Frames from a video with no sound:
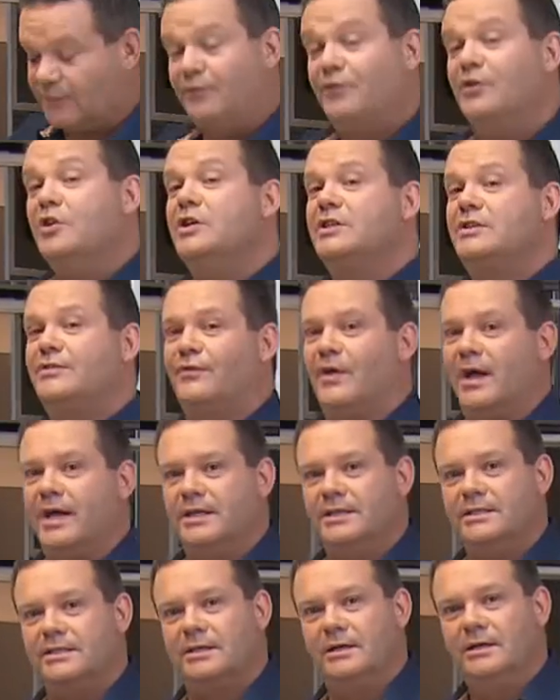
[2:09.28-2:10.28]
first
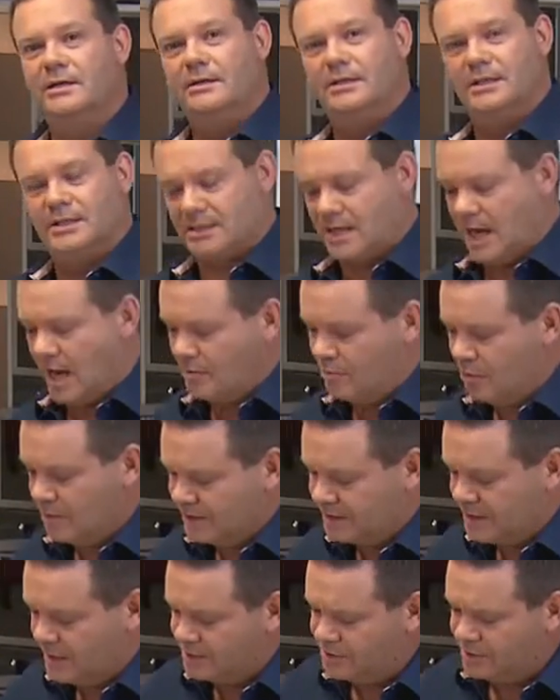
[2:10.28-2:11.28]
phase, this
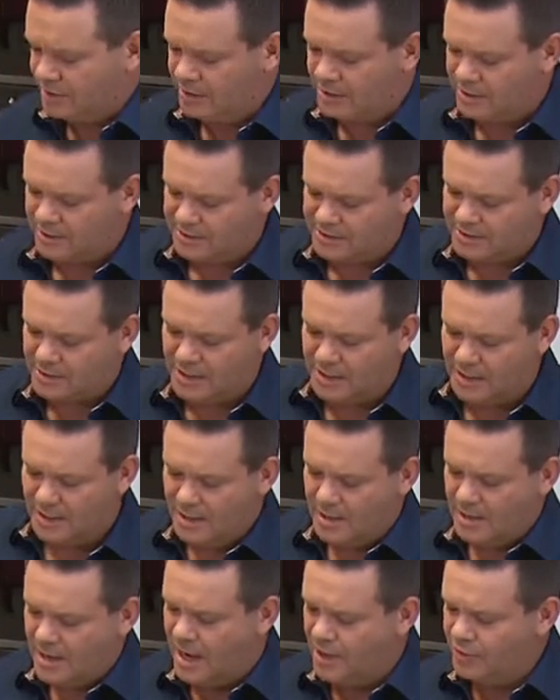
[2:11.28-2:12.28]
caramelisation, you can see
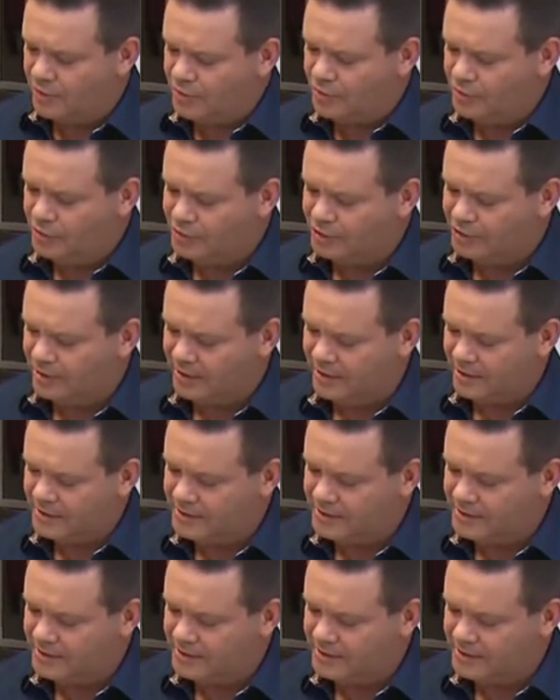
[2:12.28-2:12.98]
how crucial it